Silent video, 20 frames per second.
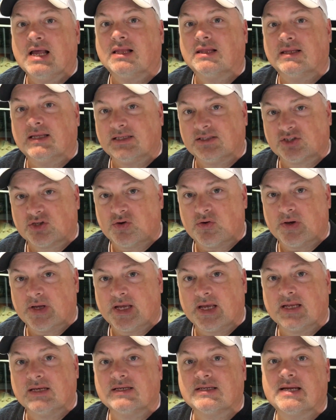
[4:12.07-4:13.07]
Let's go
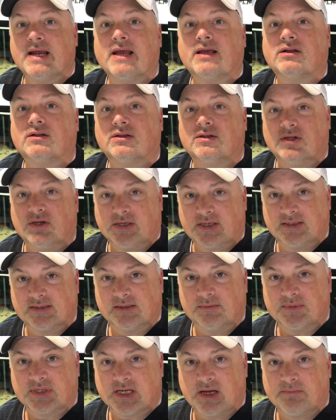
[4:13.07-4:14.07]
ahead and take a look at
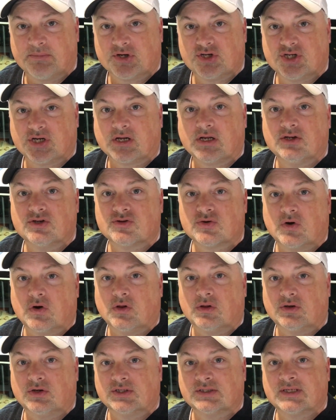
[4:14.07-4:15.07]
some temperature
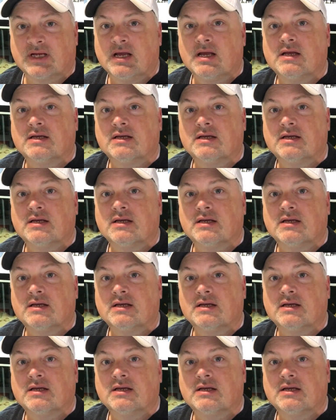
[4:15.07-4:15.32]
controllers,